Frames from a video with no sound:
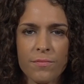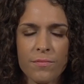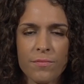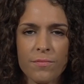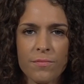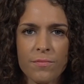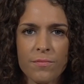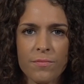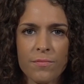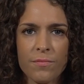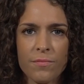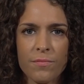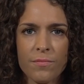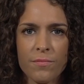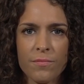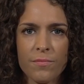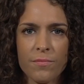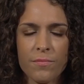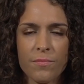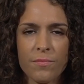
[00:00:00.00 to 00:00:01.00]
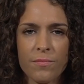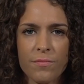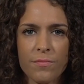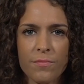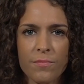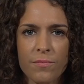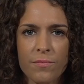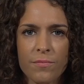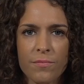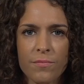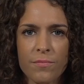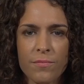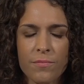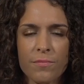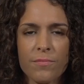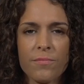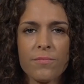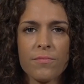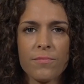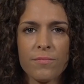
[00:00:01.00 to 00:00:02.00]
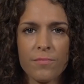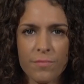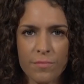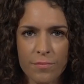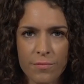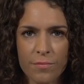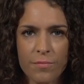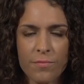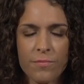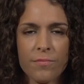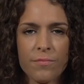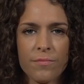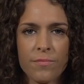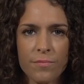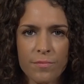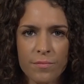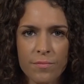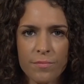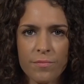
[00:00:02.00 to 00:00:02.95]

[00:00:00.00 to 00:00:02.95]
[no speech]